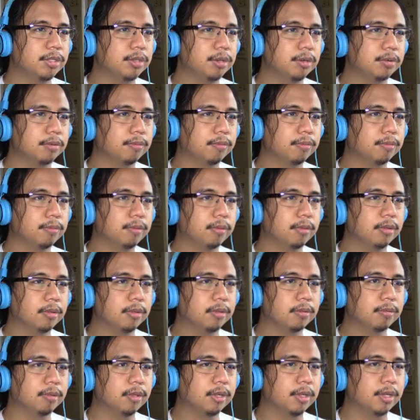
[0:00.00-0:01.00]
off
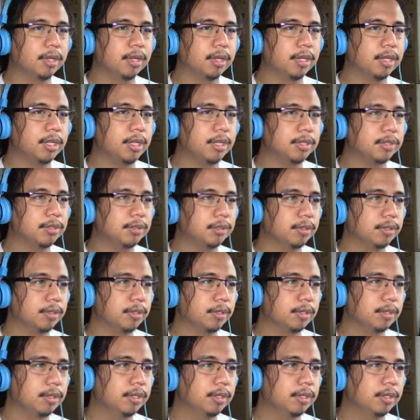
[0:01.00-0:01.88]
of the high desert.